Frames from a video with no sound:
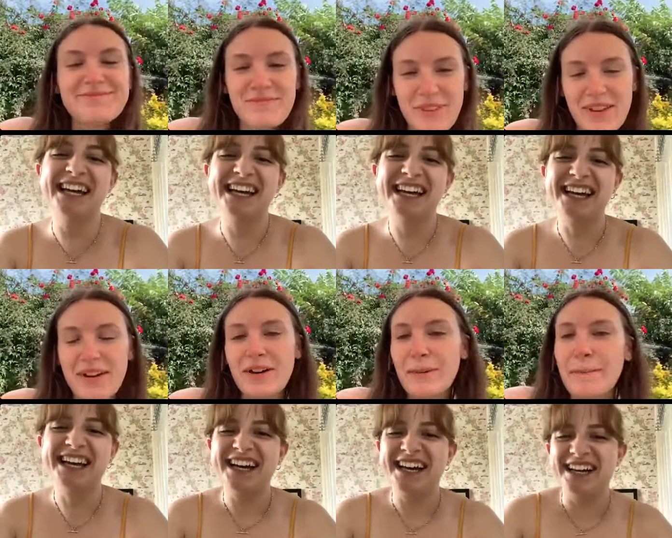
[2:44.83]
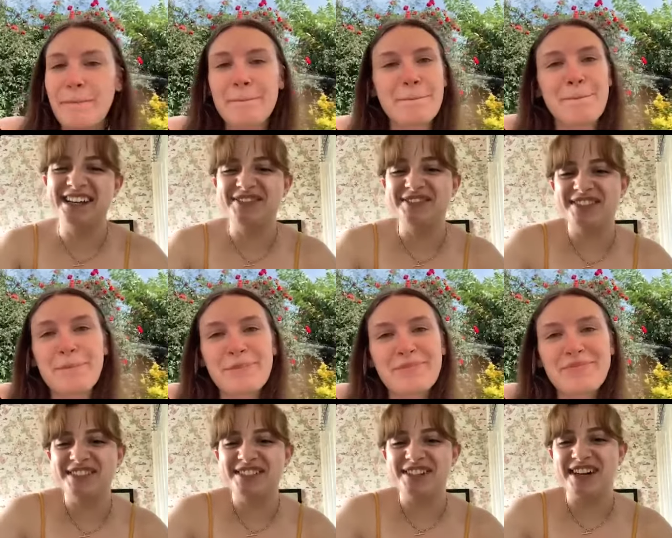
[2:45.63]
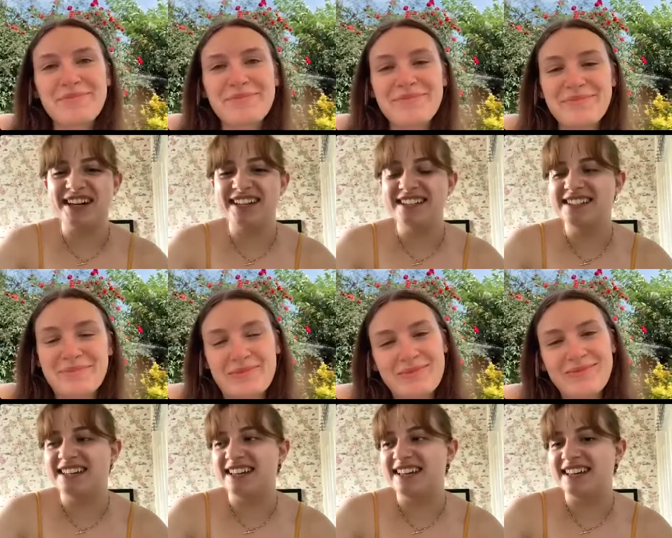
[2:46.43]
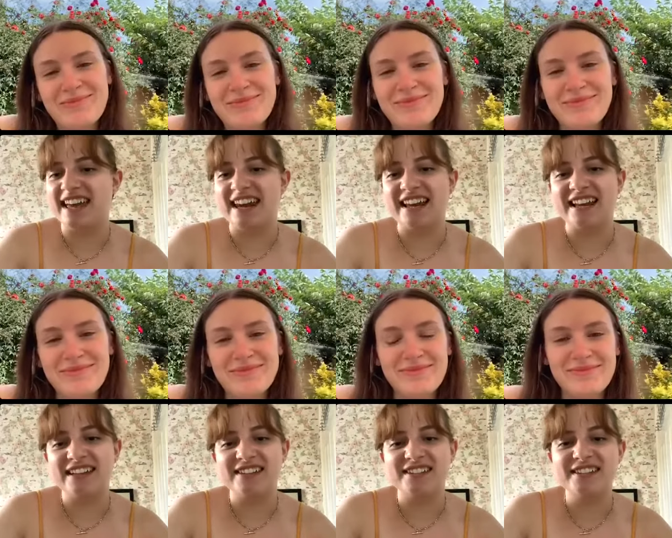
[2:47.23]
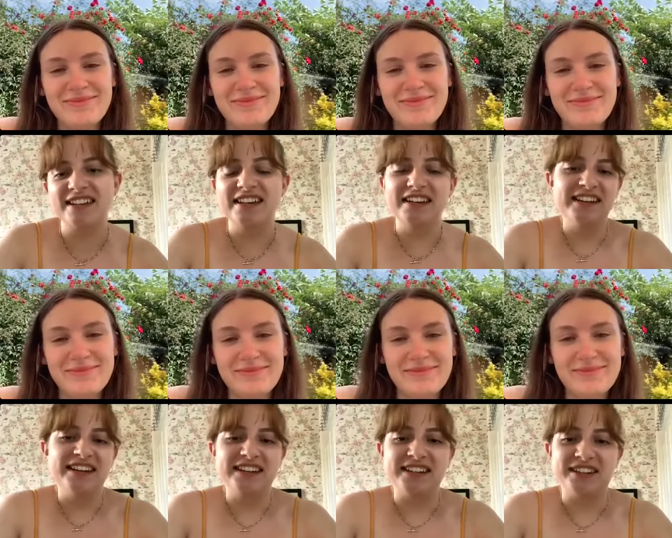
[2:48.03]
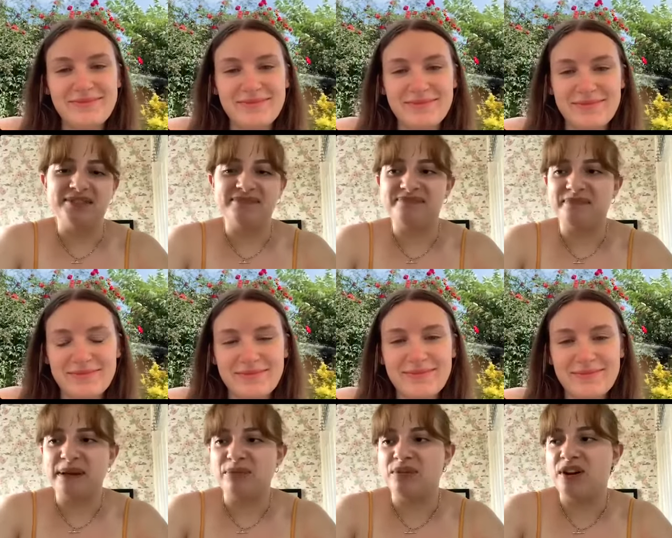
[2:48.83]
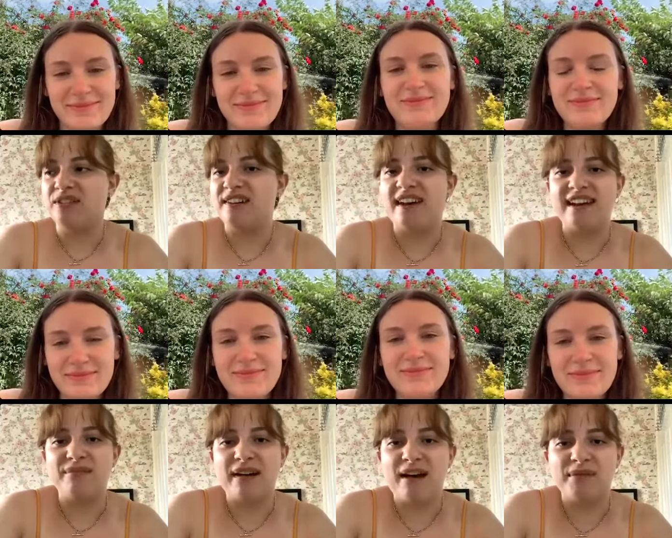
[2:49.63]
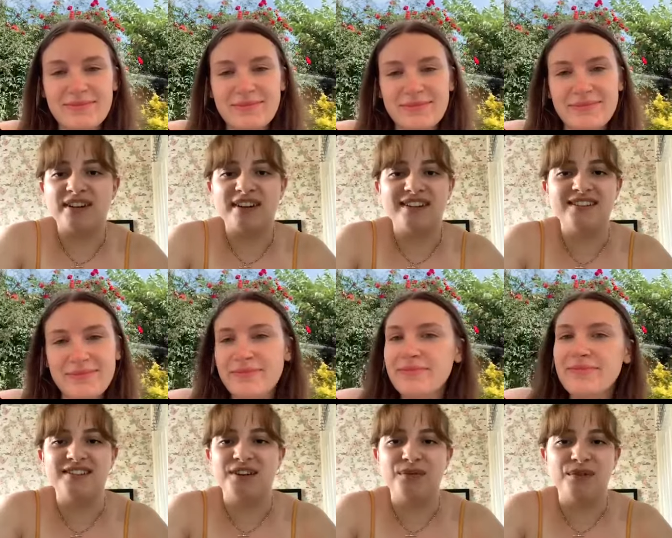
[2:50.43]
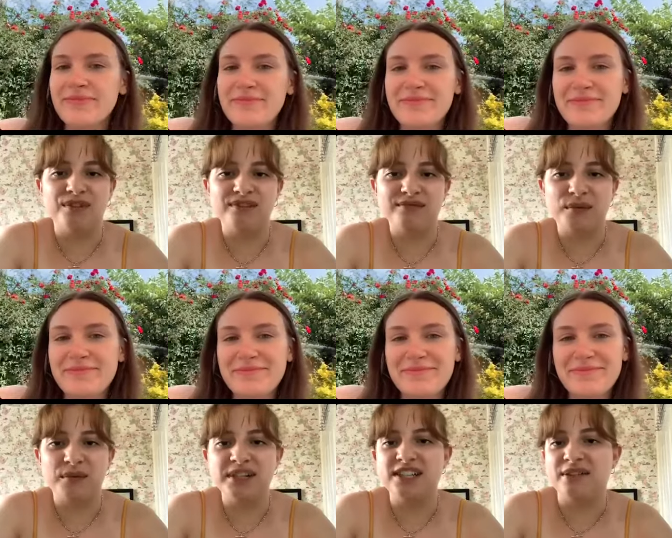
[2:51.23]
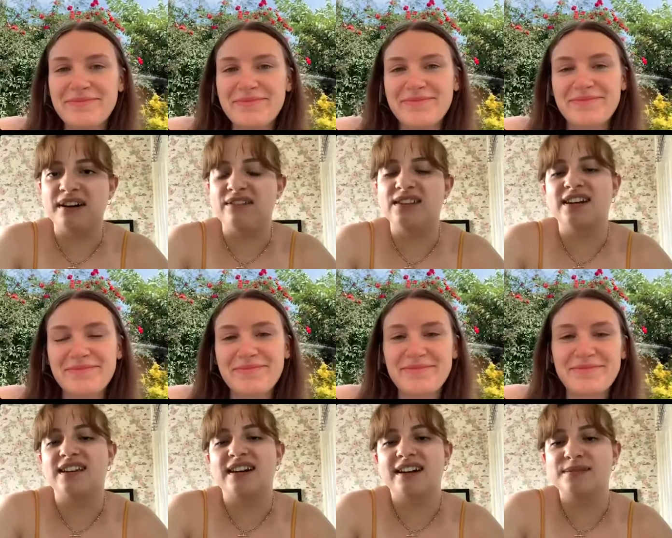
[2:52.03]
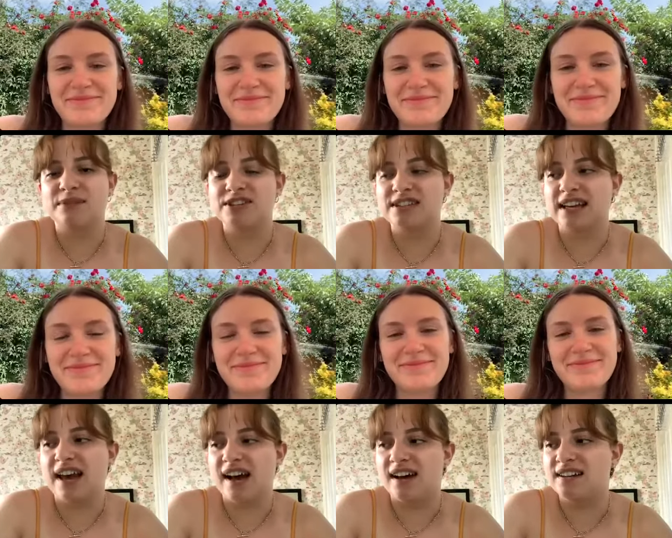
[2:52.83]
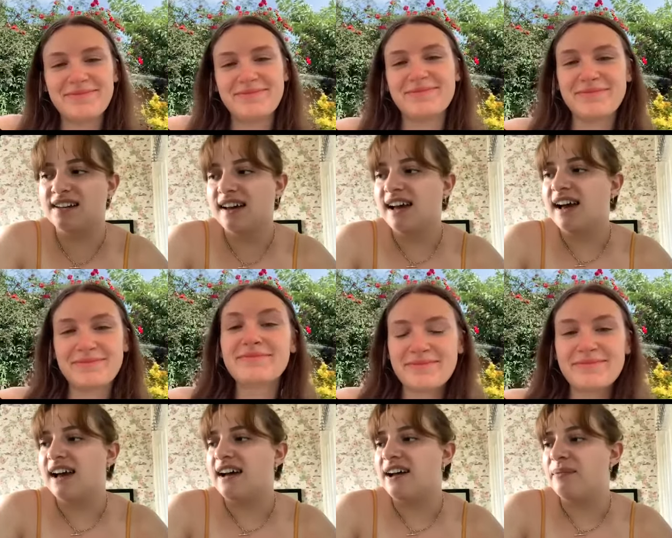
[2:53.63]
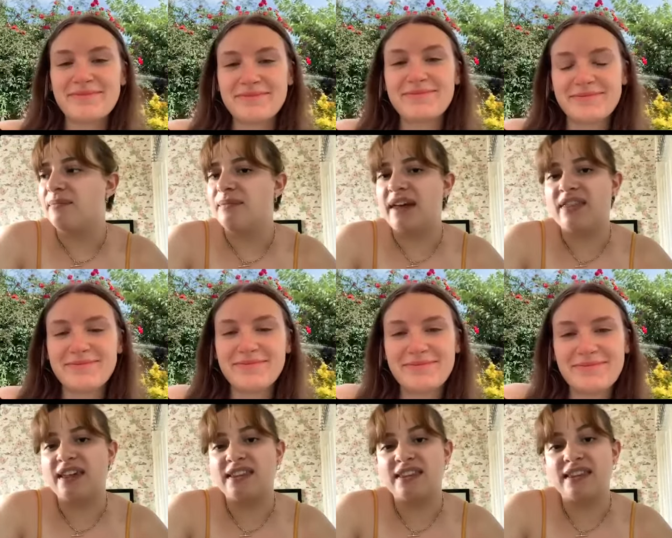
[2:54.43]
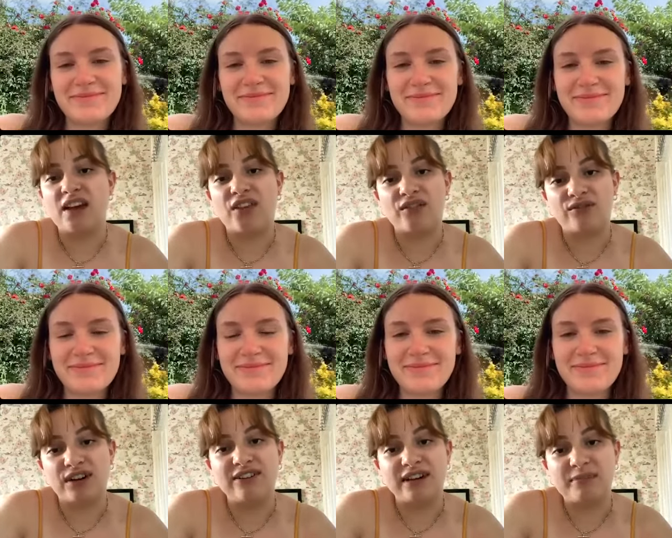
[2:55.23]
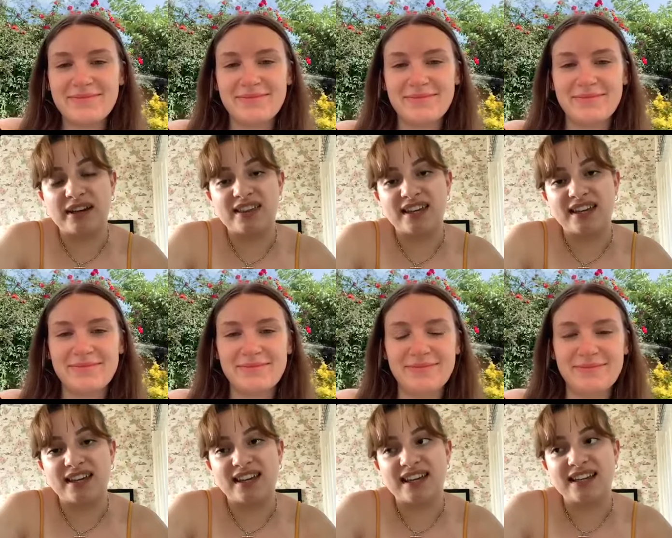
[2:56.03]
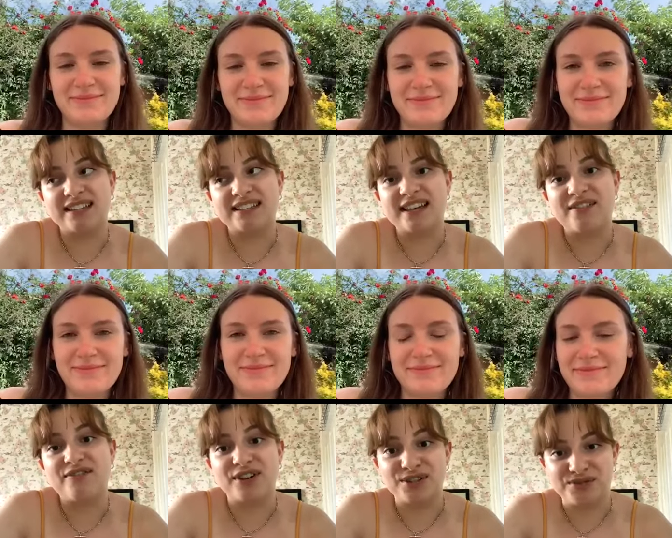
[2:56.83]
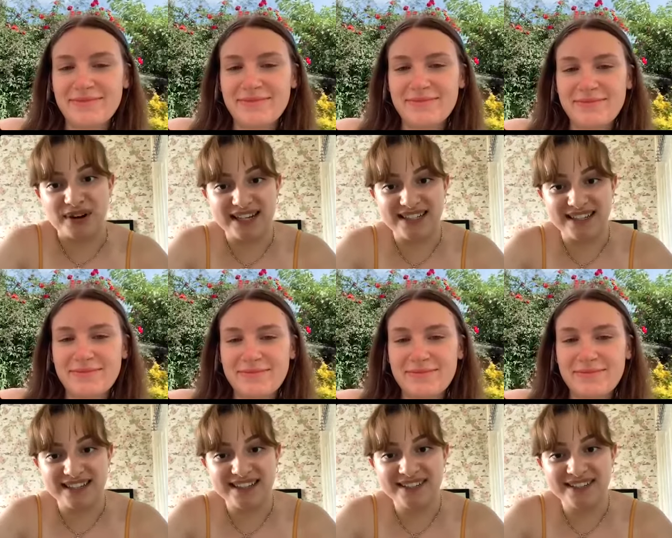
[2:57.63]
Speaker 1: yeah. Uh, trying to get it as you know people know the name Amicus and know what what we do and everything like that as much as I can. Um, and then the other really really big thing is fundraising.